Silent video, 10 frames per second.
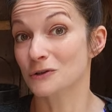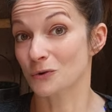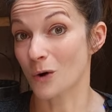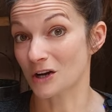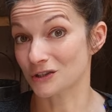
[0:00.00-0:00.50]

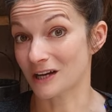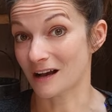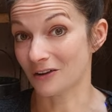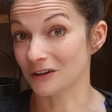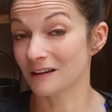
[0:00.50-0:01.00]
to wash
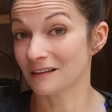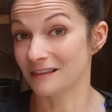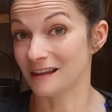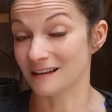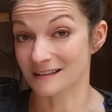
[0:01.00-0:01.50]
down
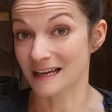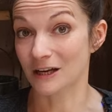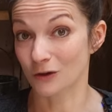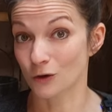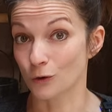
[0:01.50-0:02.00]
the
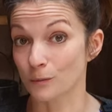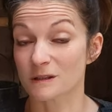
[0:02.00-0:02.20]
inside of the coop,